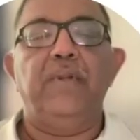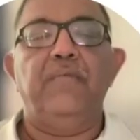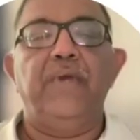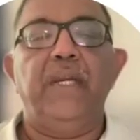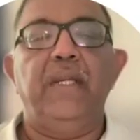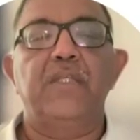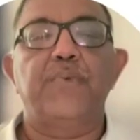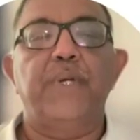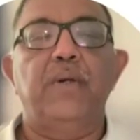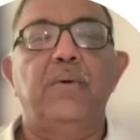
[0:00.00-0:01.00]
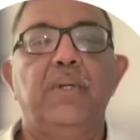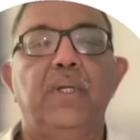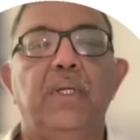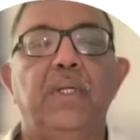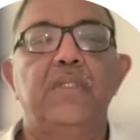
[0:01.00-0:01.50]
in a very
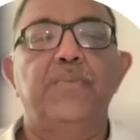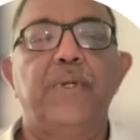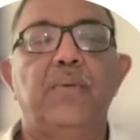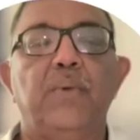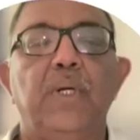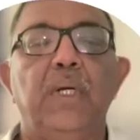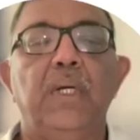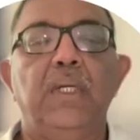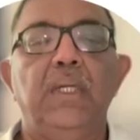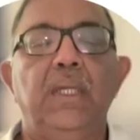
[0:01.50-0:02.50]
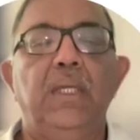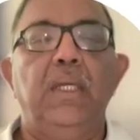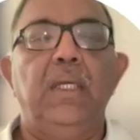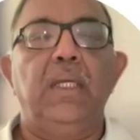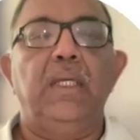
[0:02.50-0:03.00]
desperate world.
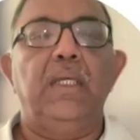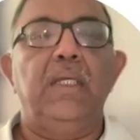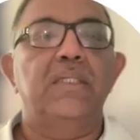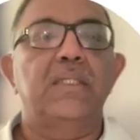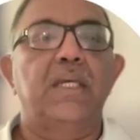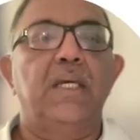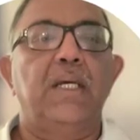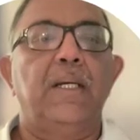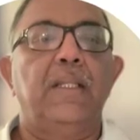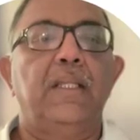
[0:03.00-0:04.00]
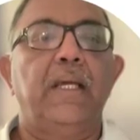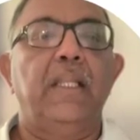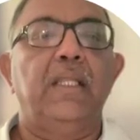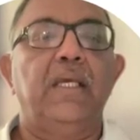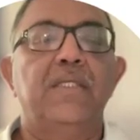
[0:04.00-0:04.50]
It is the
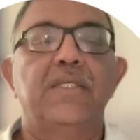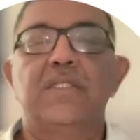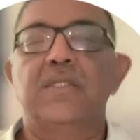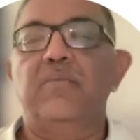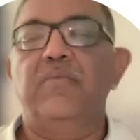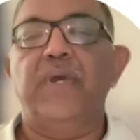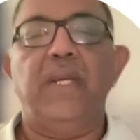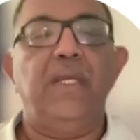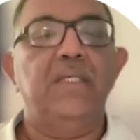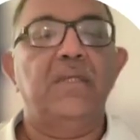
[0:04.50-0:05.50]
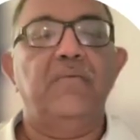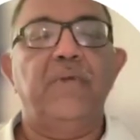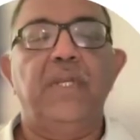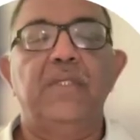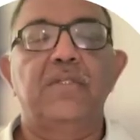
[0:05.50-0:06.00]
healthcare system varies in
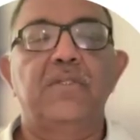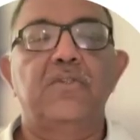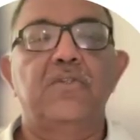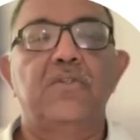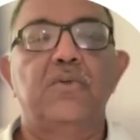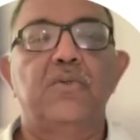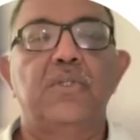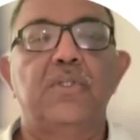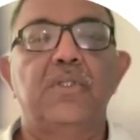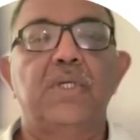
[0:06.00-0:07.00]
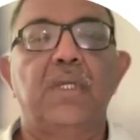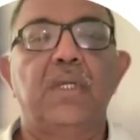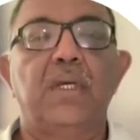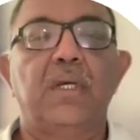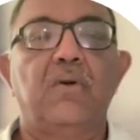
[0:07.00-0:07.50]
various institutions
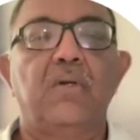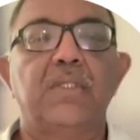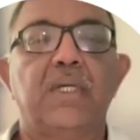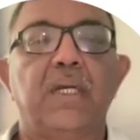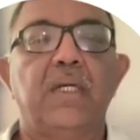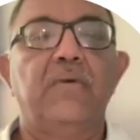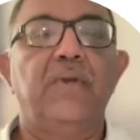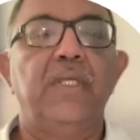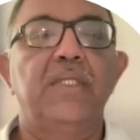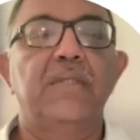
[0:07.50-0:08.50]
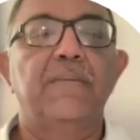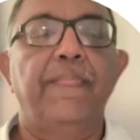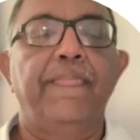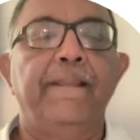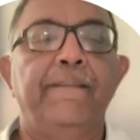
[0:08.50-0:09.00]
and across the countries.
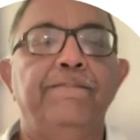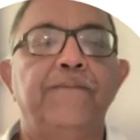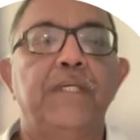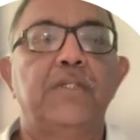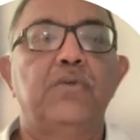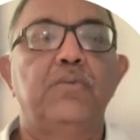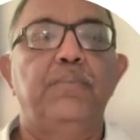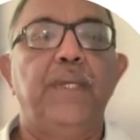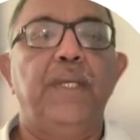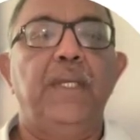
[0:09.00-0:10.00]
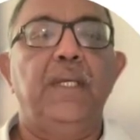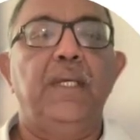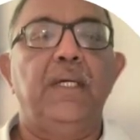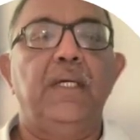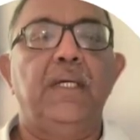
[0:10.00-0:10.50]
It could be
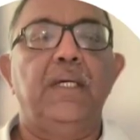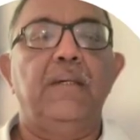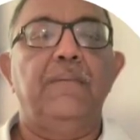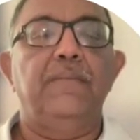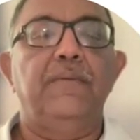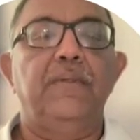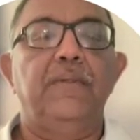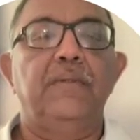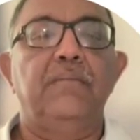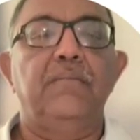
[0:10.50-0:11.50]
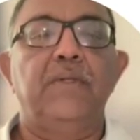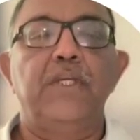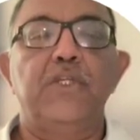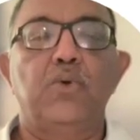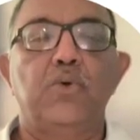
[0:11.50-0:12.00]
the
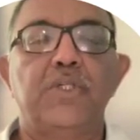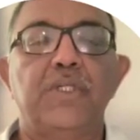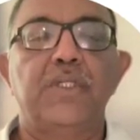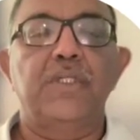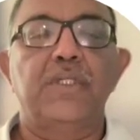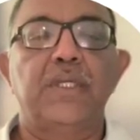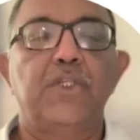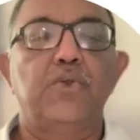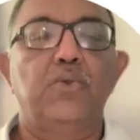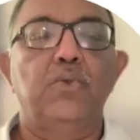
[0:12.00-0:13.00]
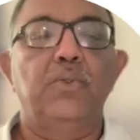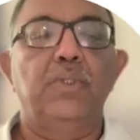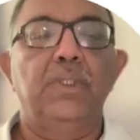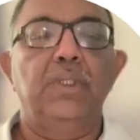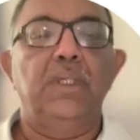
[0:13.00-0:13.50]
resources is an issue.
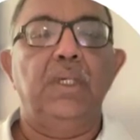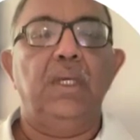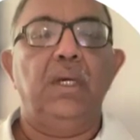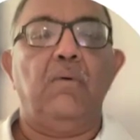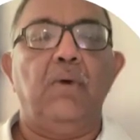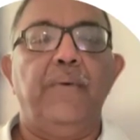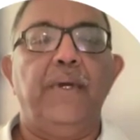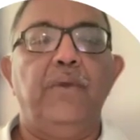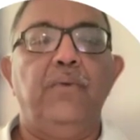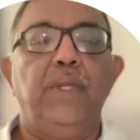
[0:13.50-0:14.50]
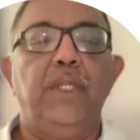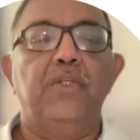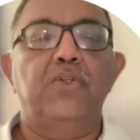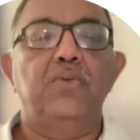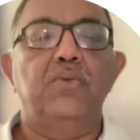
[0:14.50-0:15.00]
However, you
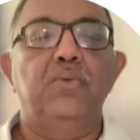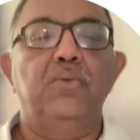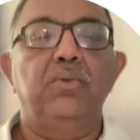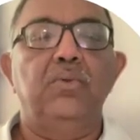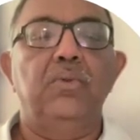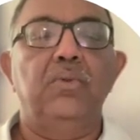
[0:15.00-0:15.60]
need to